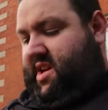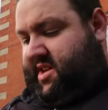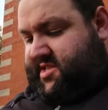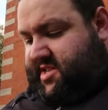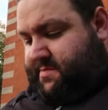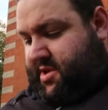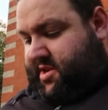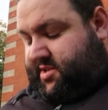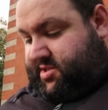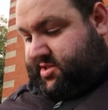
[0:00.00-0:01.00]
Easy
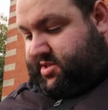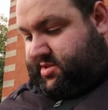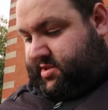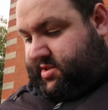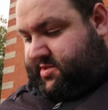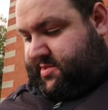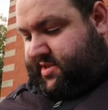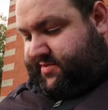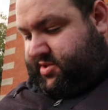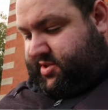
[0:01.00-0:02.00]
beans. Let me
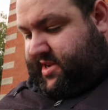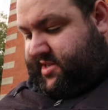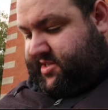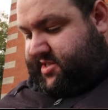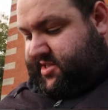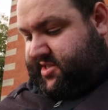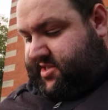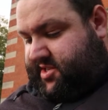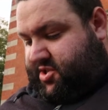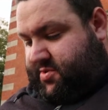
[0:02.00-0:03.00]
have a look at our task
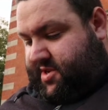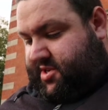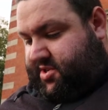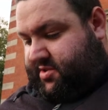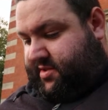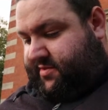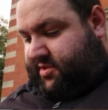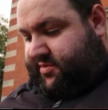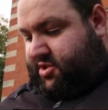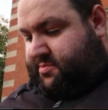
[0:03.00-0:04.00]
situation.
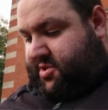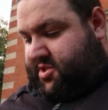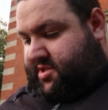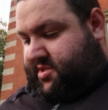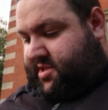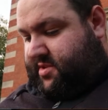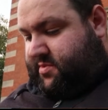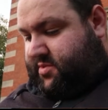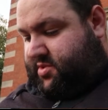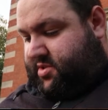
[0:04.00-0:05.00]
Evolve 2 Pidgey,
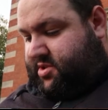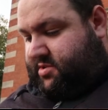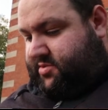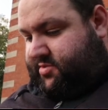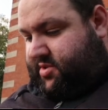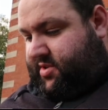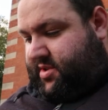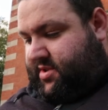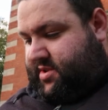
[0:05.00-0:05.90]
10 water types, right.